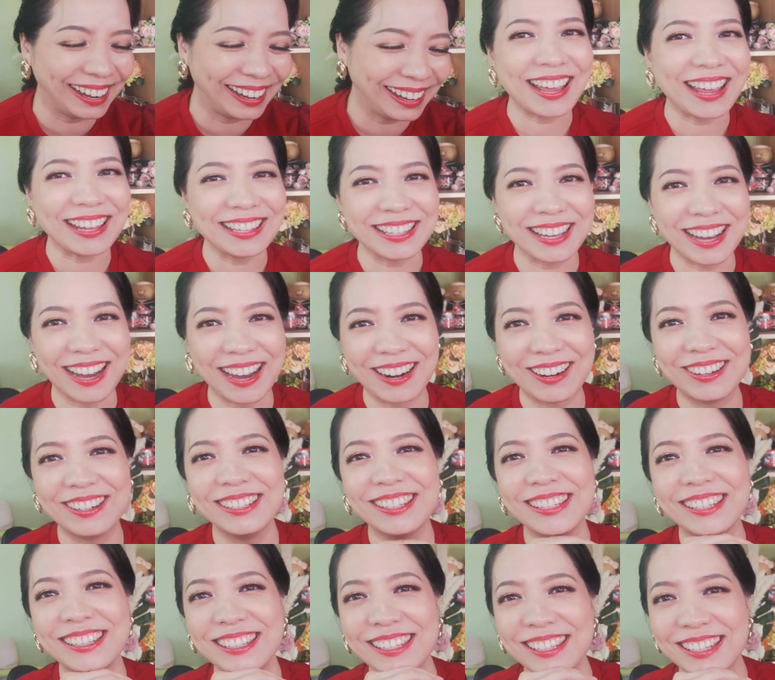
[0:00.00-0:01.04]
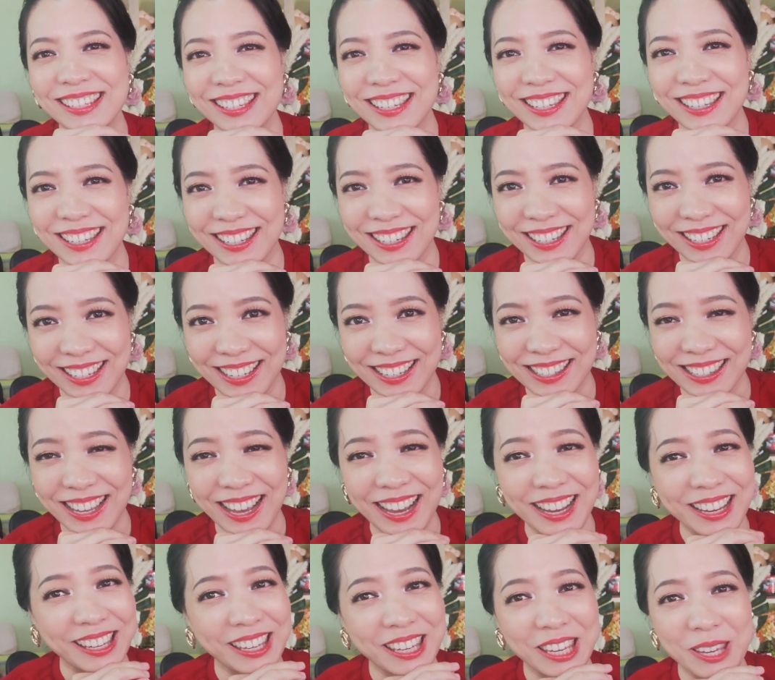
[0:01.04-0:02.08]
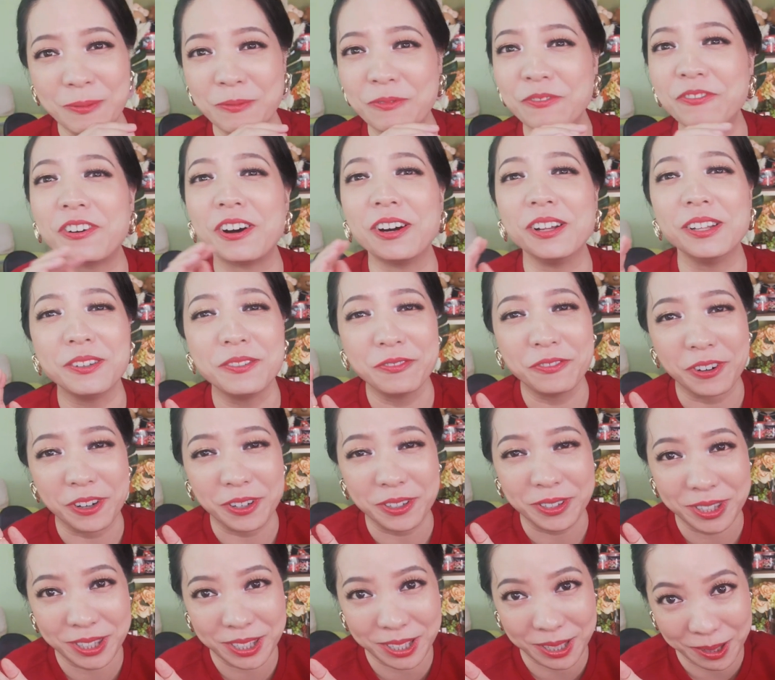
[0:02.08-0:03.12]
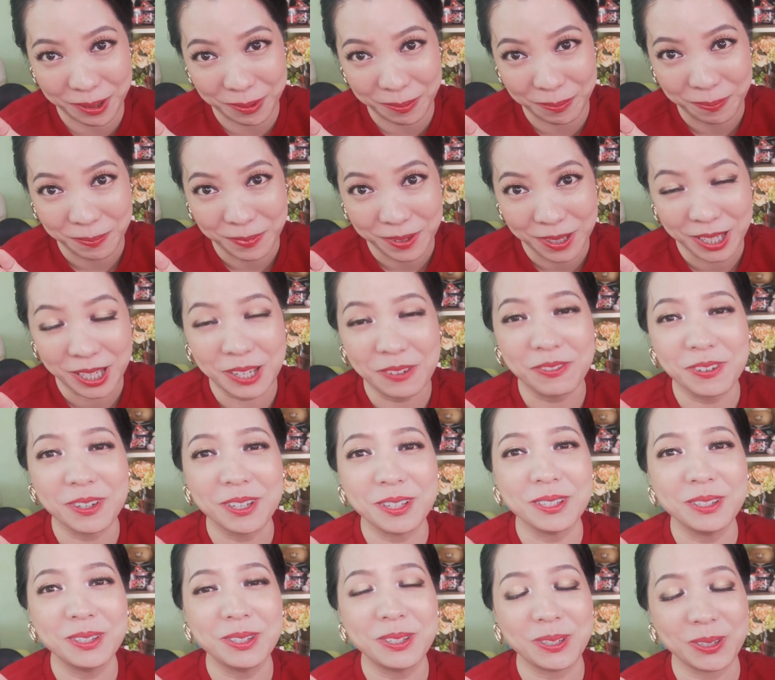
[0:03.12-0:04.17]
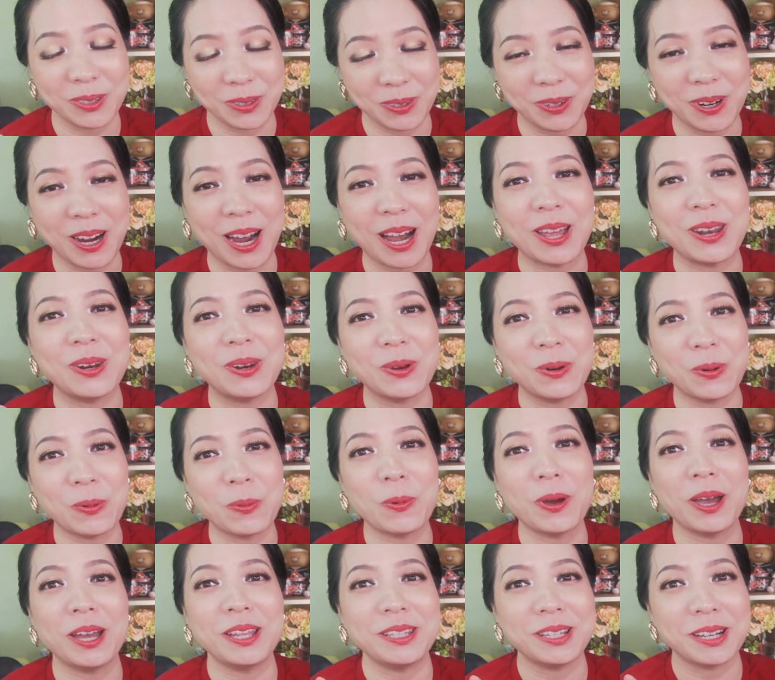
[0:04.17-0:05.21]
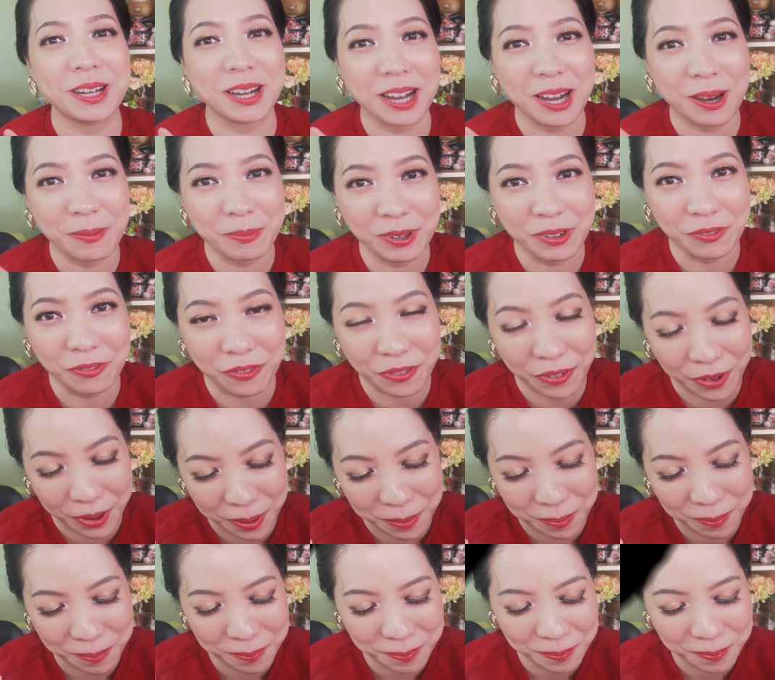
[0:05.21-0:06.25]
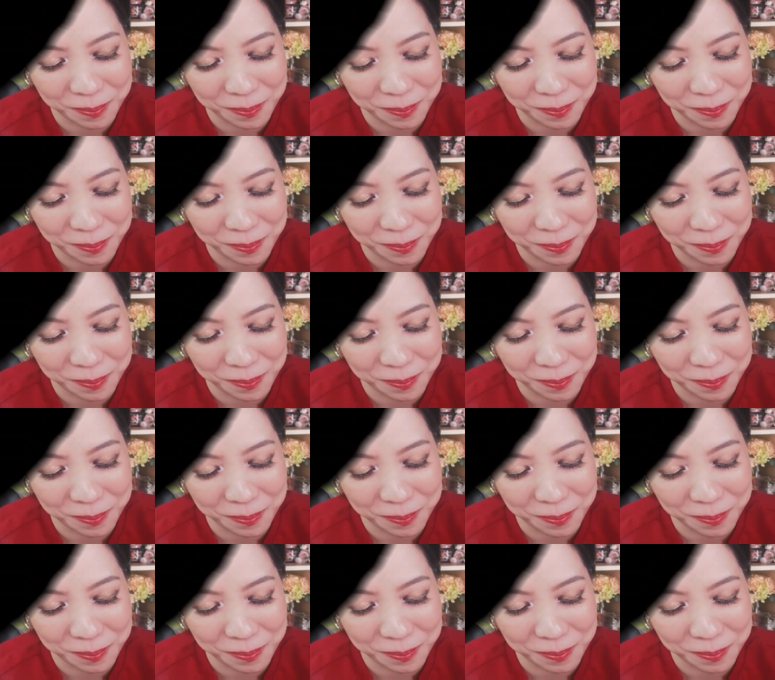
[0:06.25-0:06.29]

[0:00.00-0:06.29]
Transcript: And the irony thing is, I keep falling for them, even though I know where they are coming from.